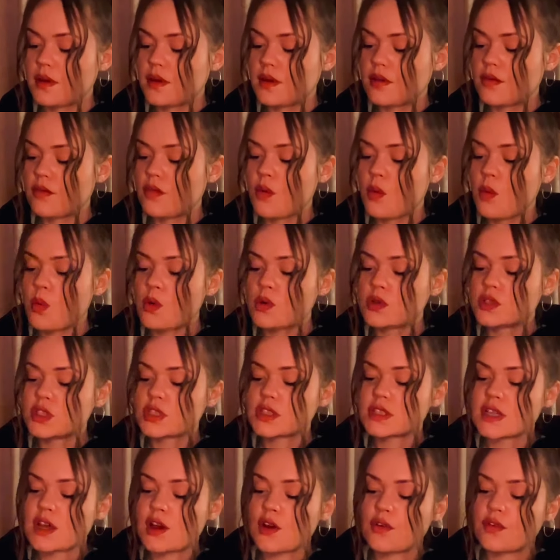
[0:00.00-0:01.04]
Reward
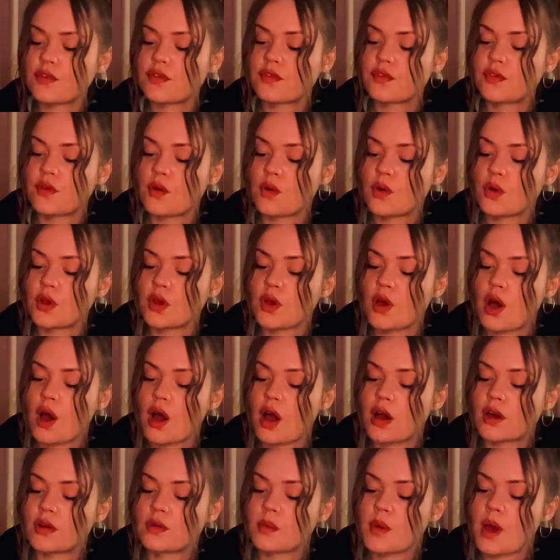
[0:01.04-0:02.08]
yourself for your
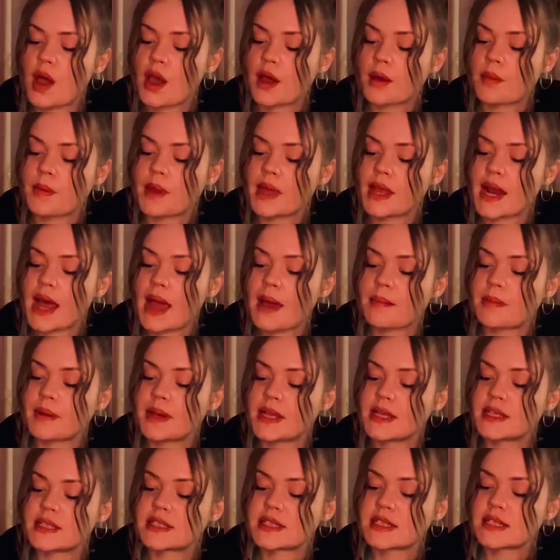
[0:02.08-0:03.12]
hard work, being
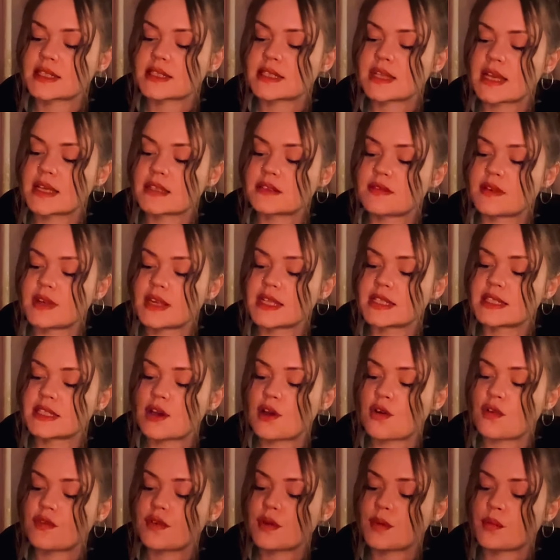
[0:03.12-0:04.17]
happily and successfully
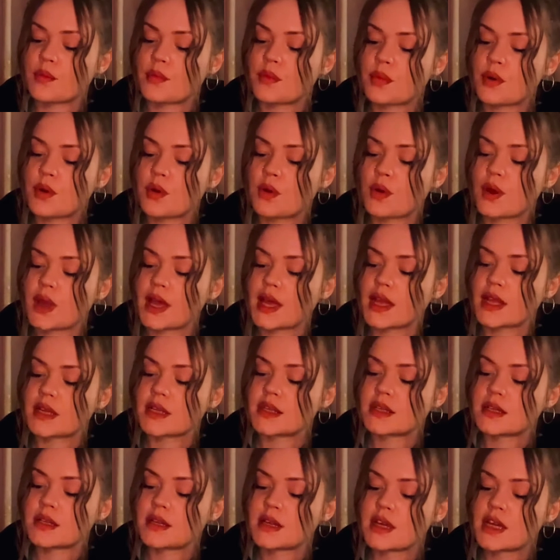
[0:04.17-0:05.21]

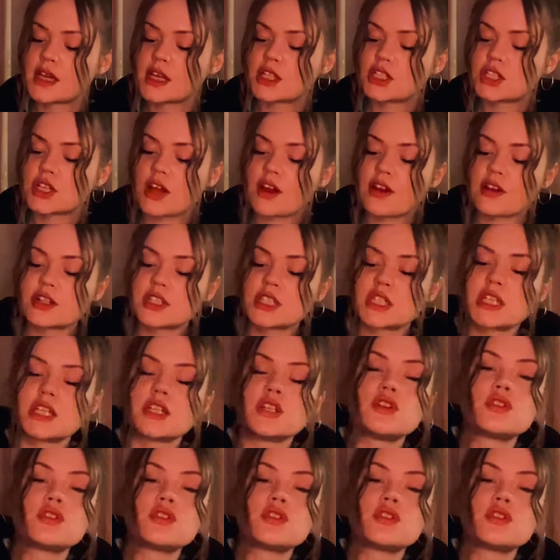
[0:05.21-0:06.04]
self-employed, cherishing